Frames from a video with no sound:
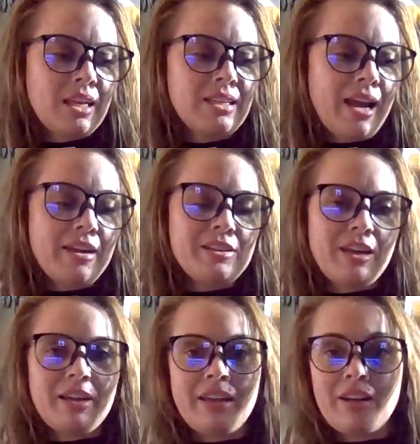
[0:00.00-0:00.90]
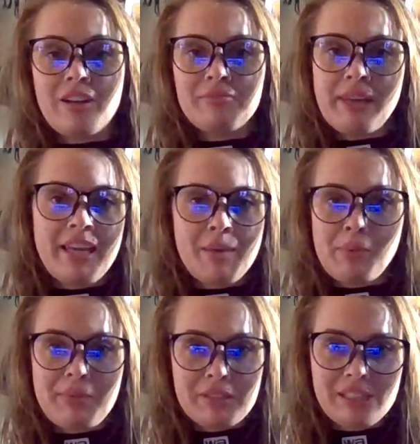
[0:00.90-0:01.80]
yeah I, I get all of my
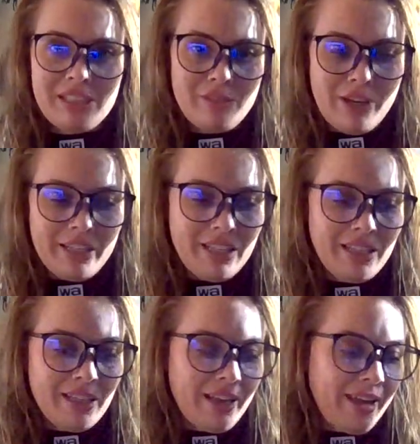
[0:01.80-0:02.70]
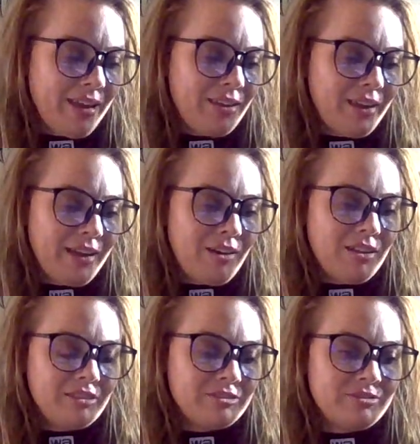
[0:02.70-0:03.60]
chamomile tea ready i get like
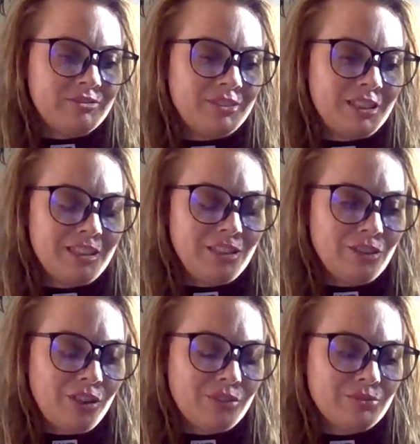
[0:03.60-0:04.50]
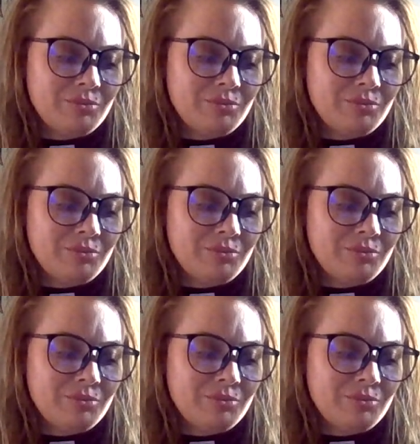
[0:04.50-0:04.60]
all of you know